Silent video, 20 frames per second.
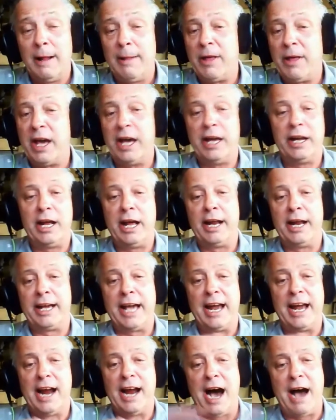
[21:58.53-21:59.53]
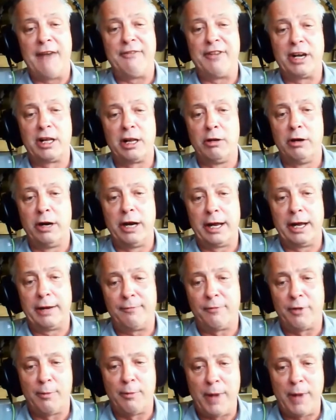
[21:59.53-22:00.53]
and again, I've included
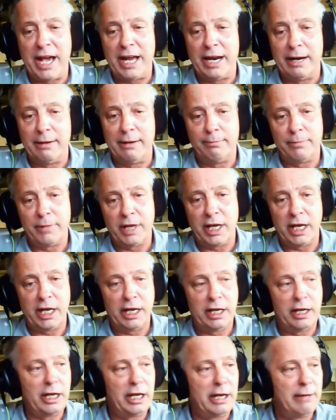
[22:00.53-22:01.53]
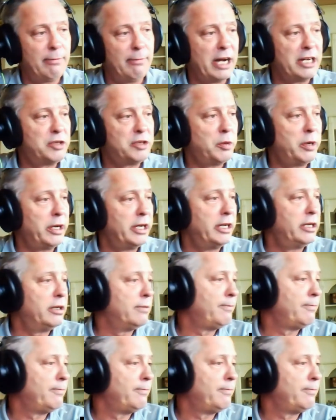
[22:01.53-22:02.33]
it verbatim in my tweet.